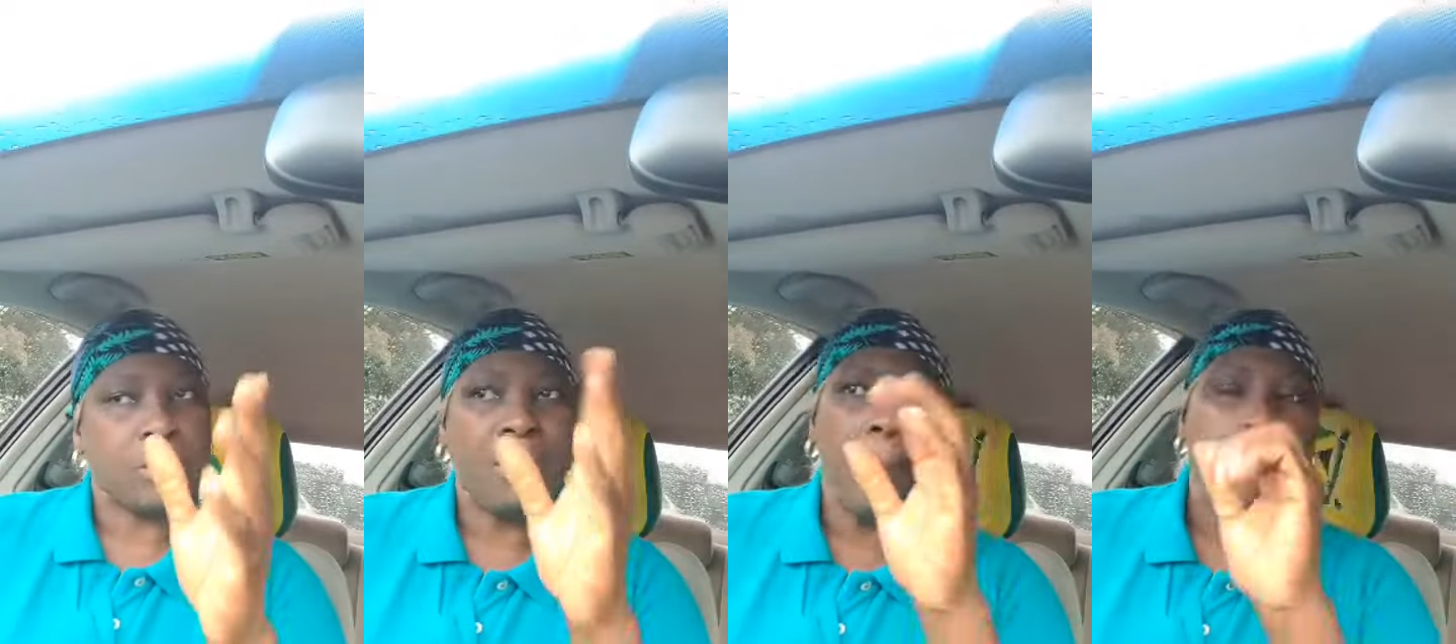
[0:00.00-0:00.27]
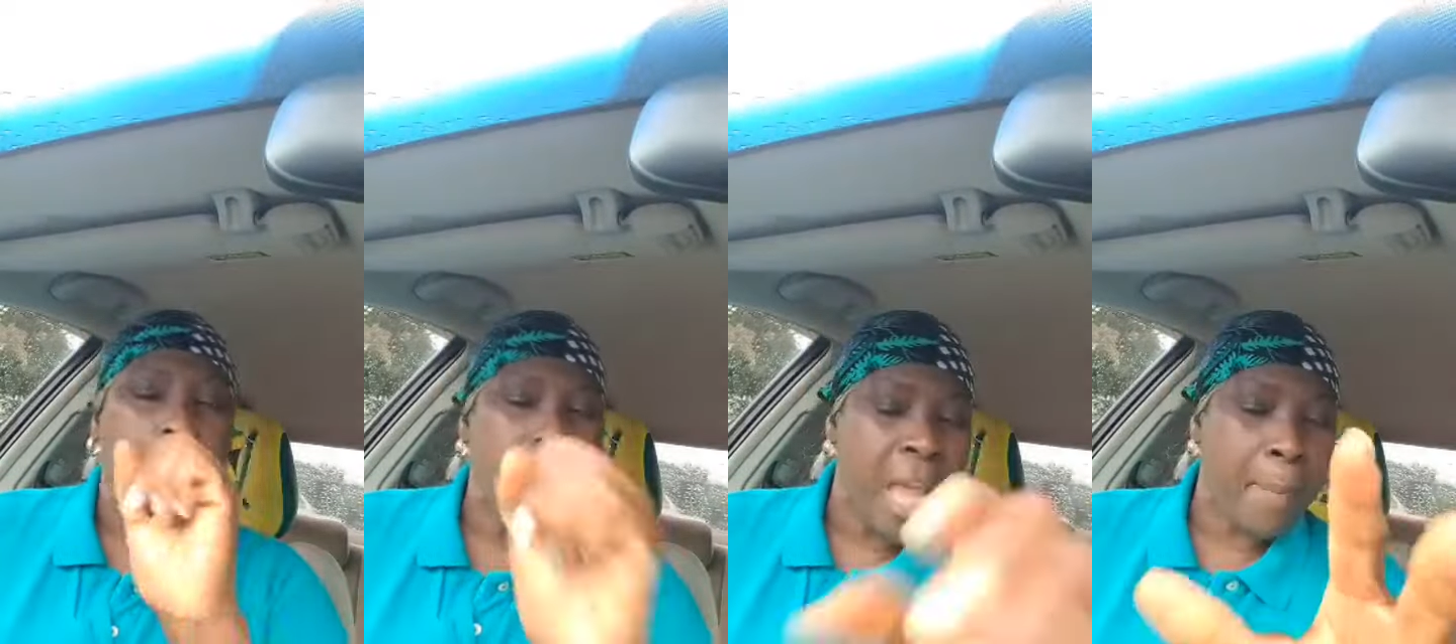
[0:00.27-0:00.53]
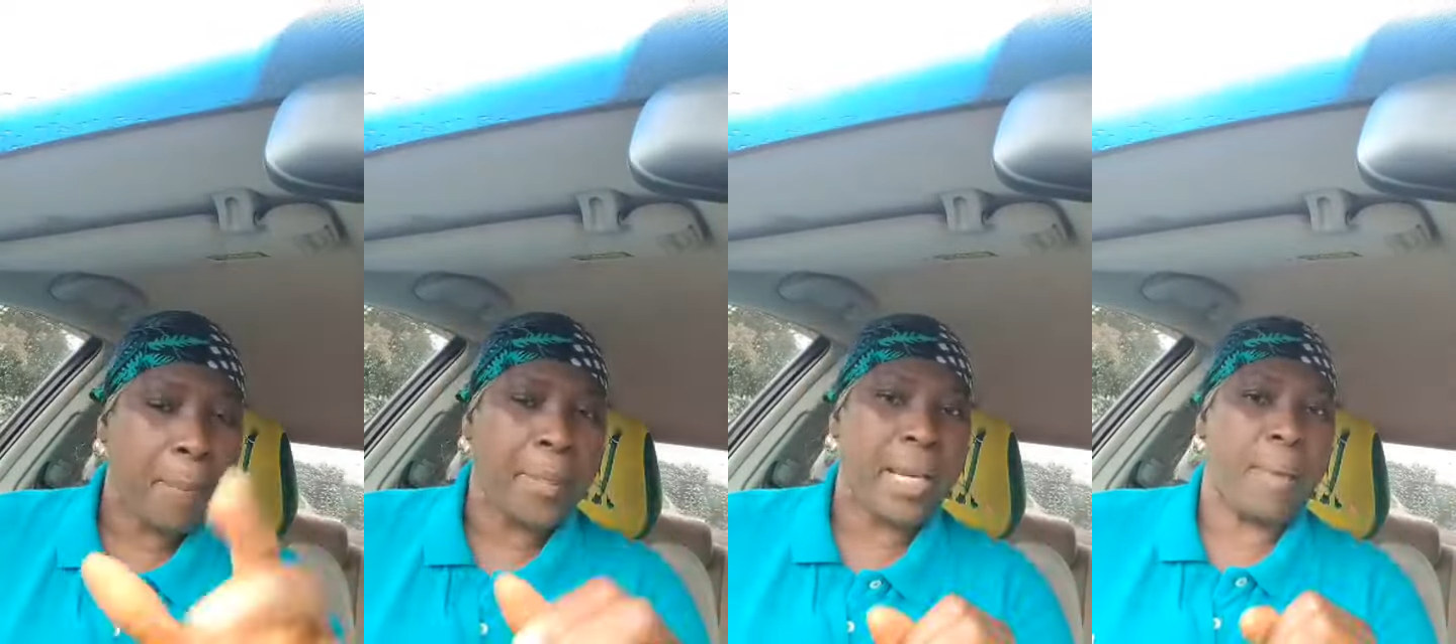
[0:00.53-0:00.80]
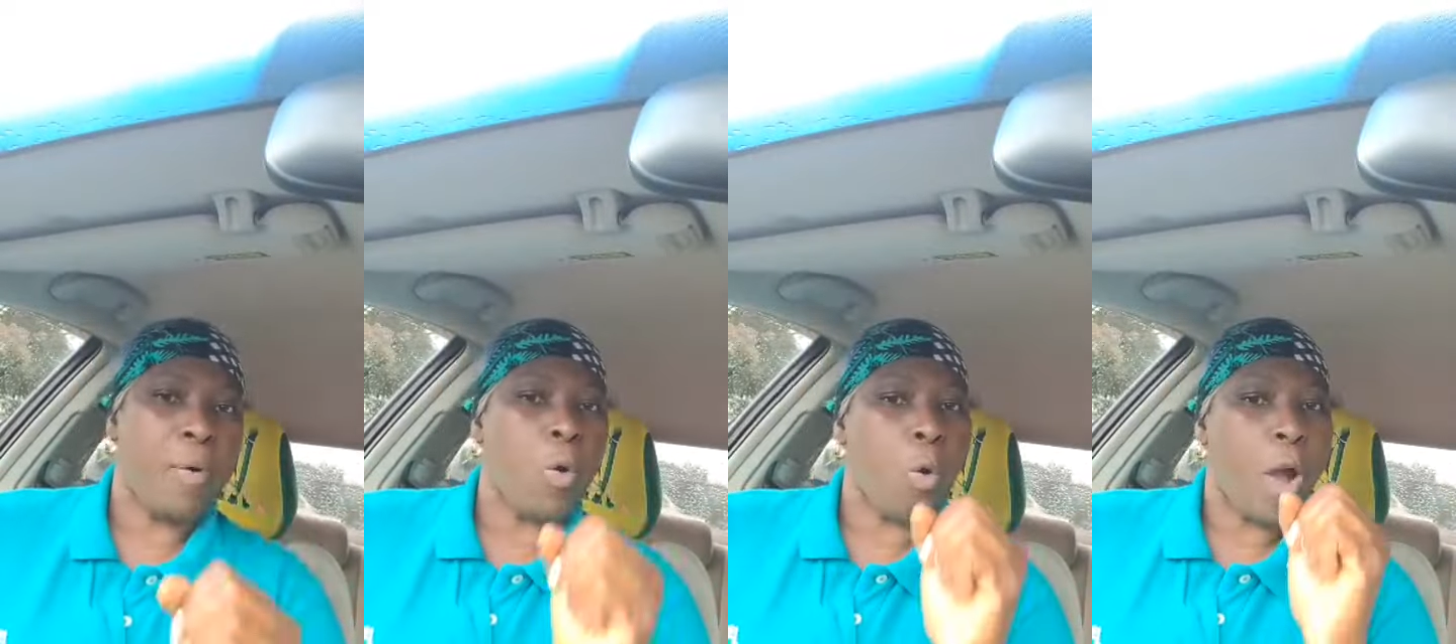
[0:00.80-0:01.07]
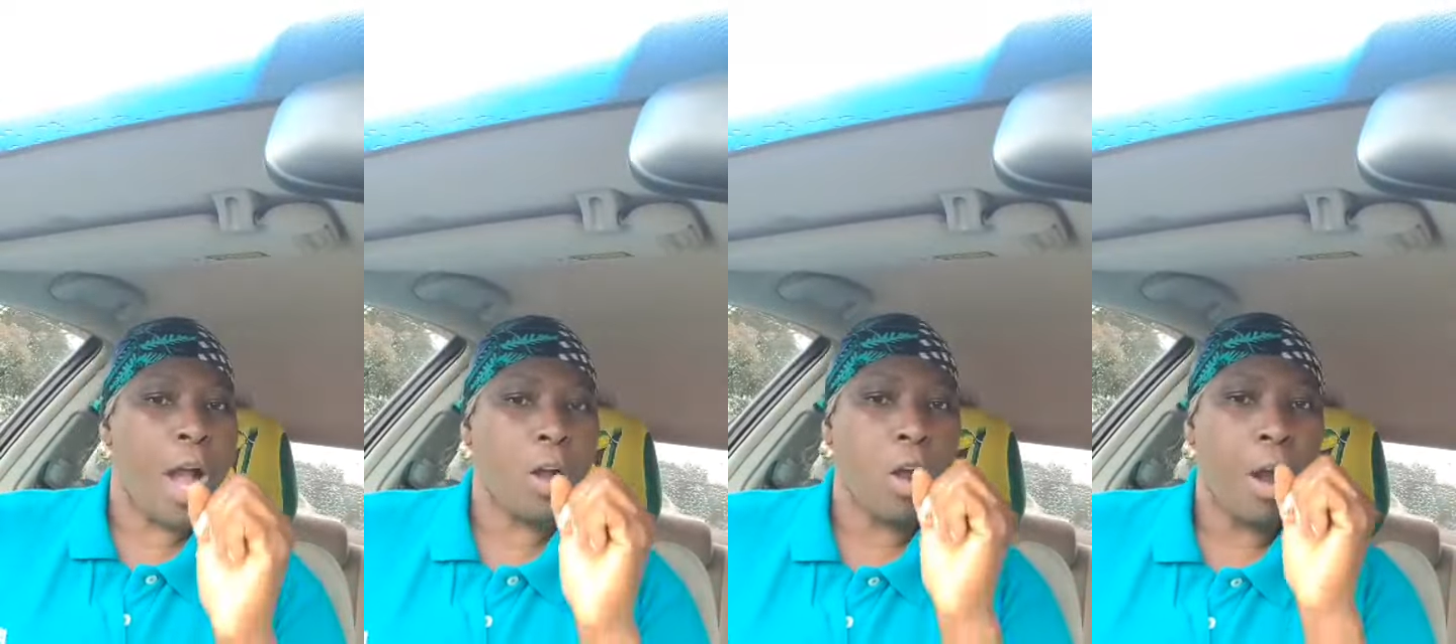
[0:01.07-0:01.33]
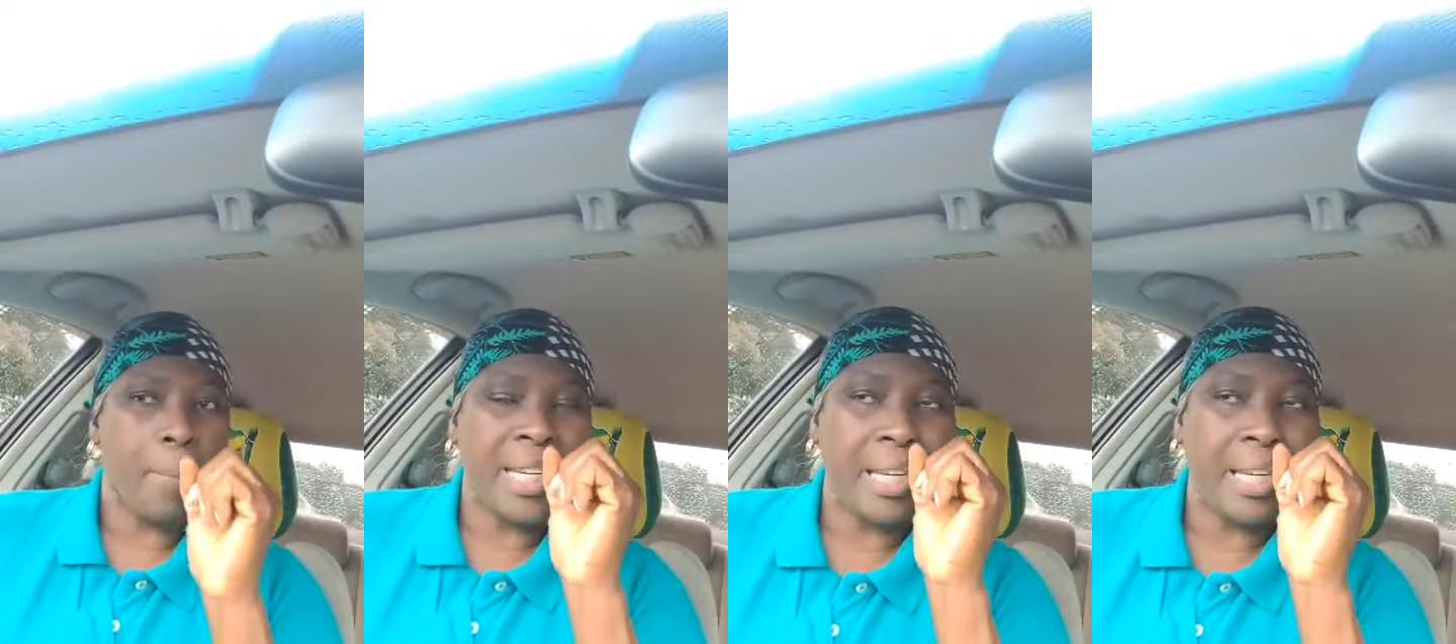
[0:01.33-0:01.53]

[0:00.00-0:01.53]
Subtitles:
for the people them who are come